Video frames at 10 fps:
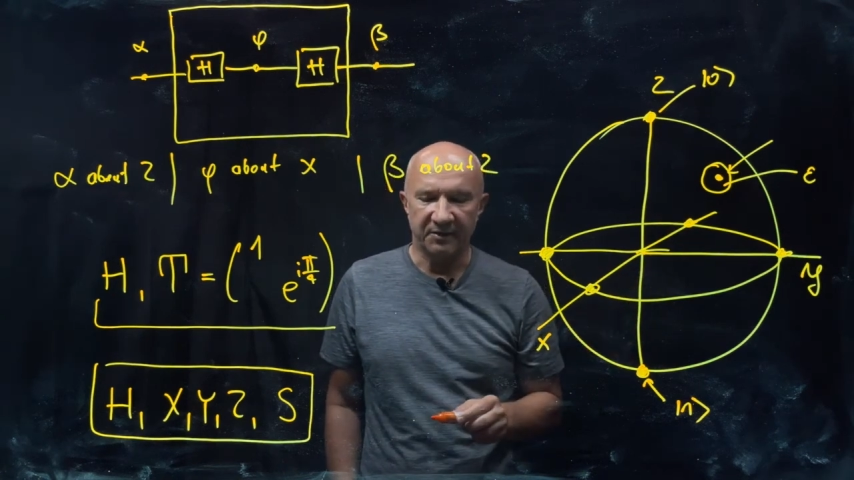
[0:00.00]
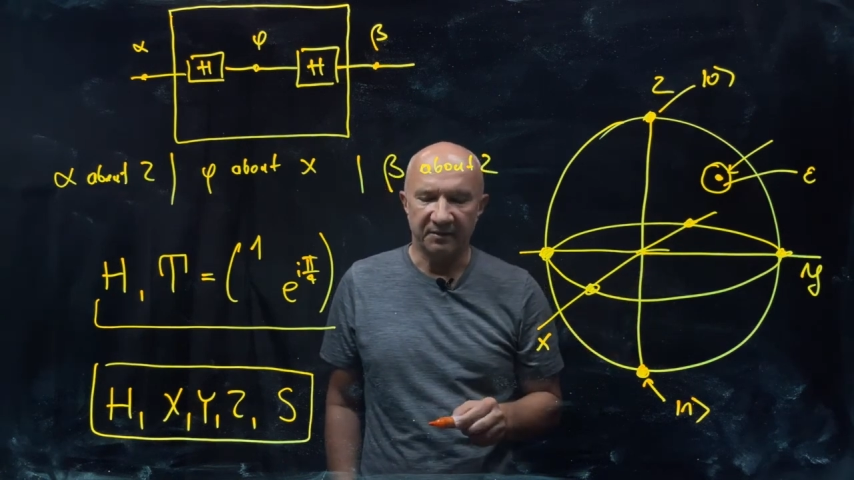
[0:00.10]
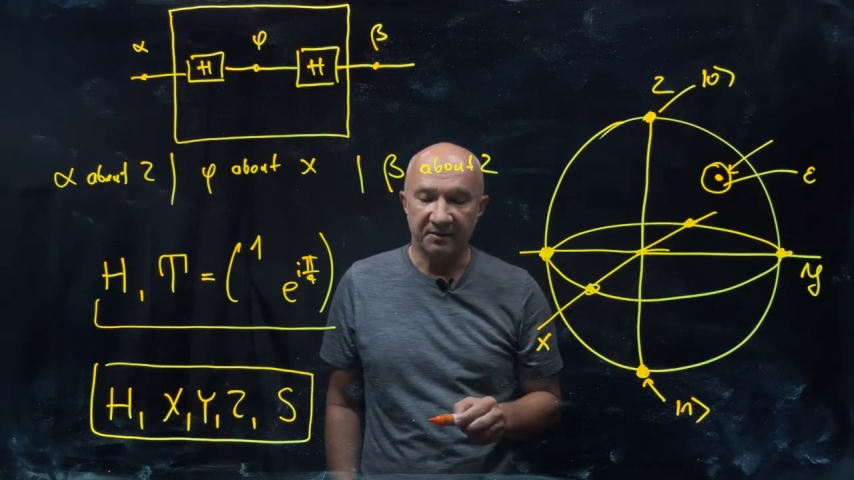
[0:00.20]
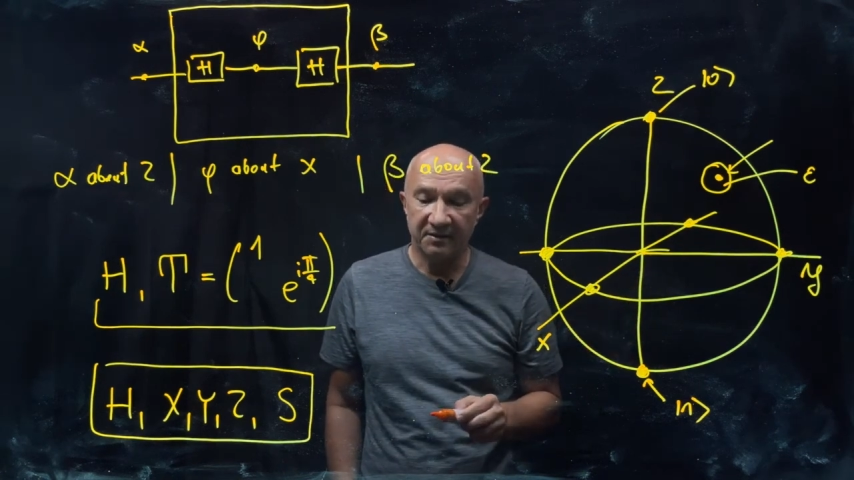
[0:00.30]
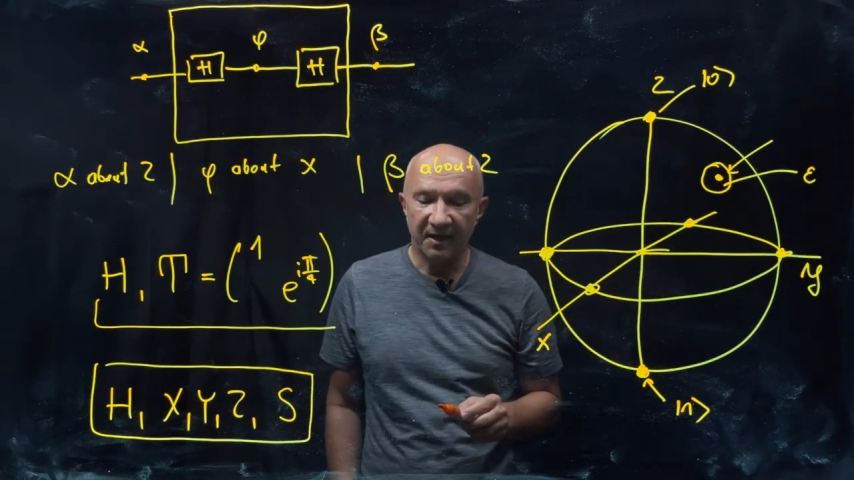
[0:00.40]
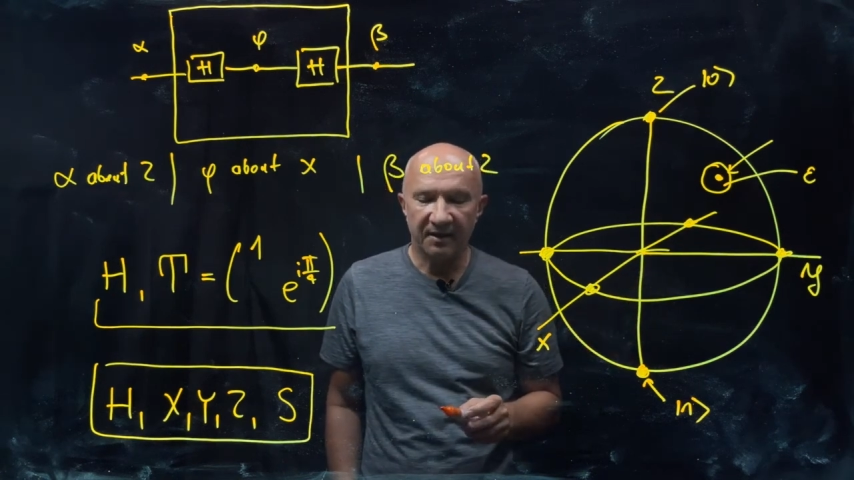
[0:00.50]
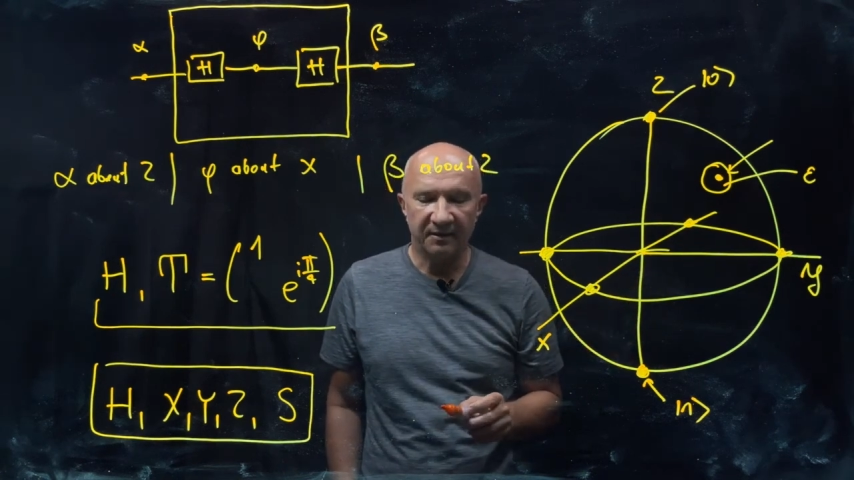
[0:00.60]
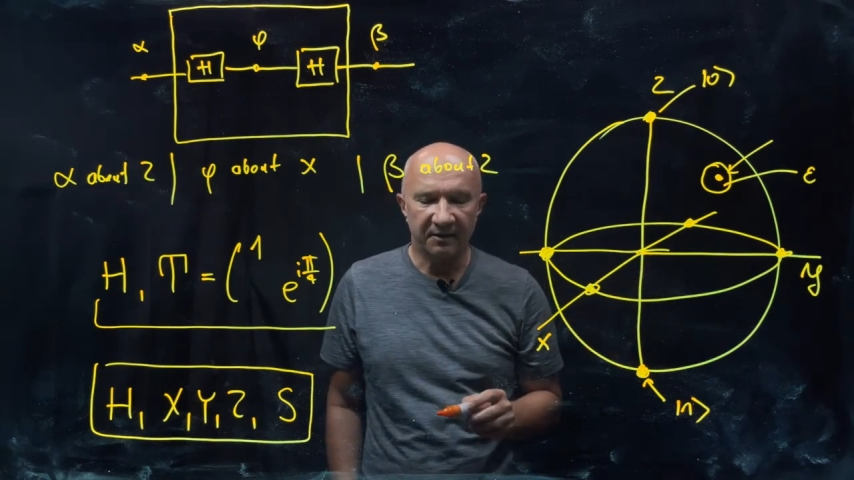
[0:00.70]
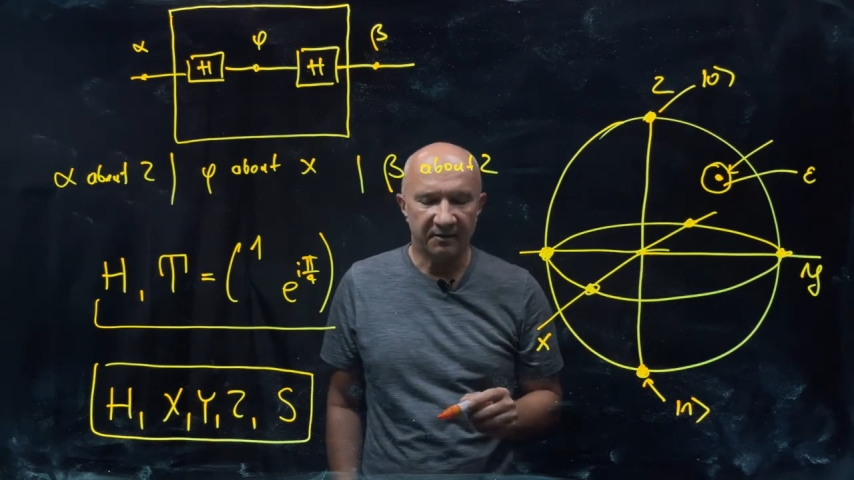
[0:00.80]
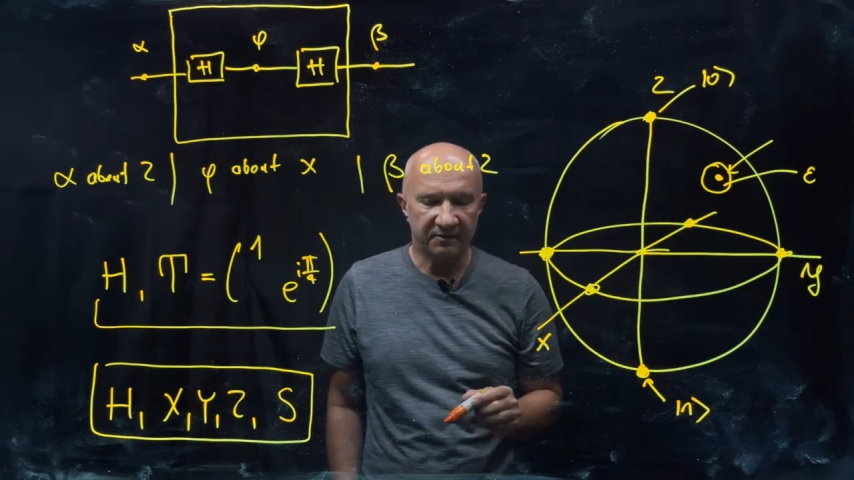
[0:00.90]
and the
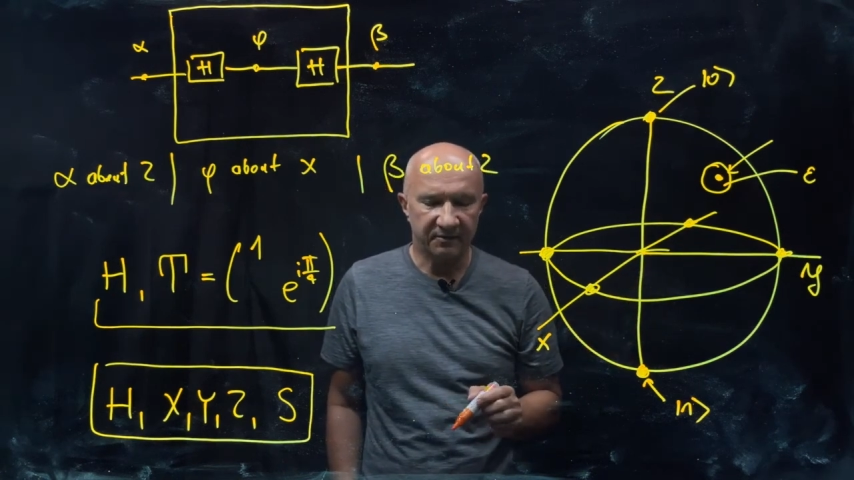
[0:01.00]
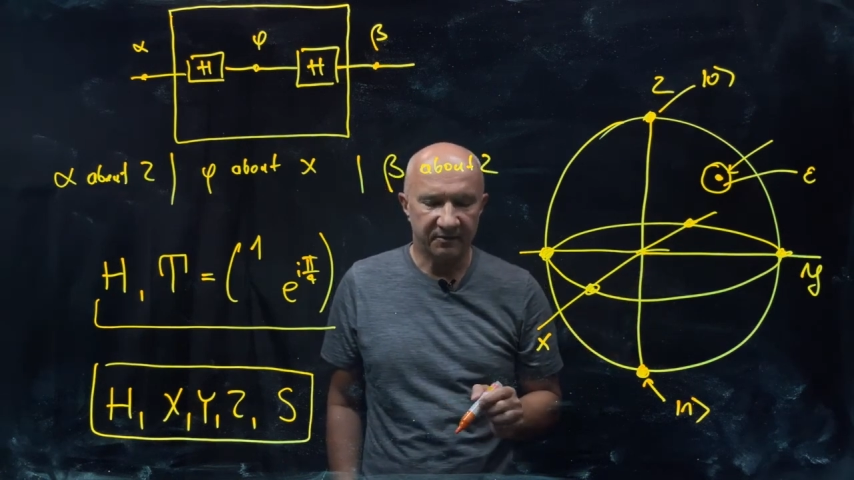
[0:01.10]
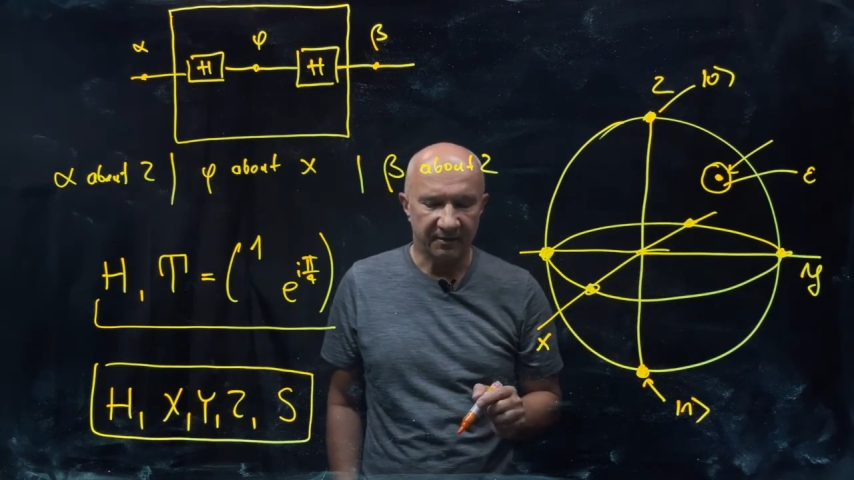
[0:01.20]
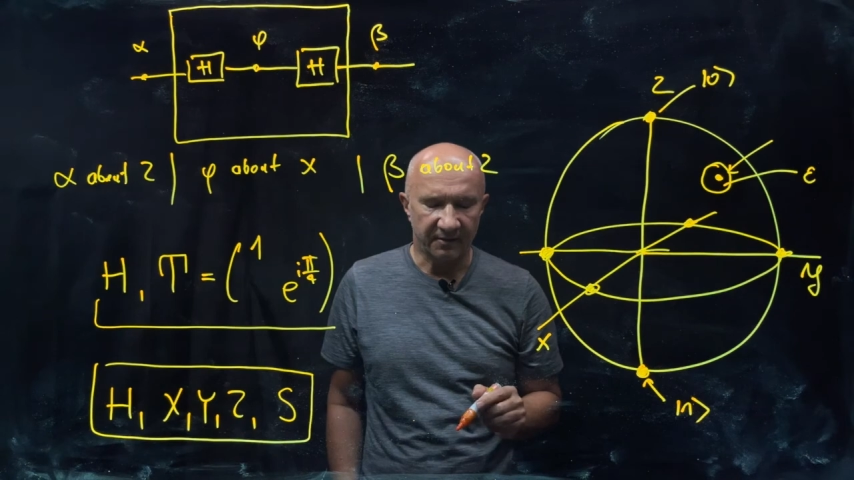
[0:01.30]
scaling is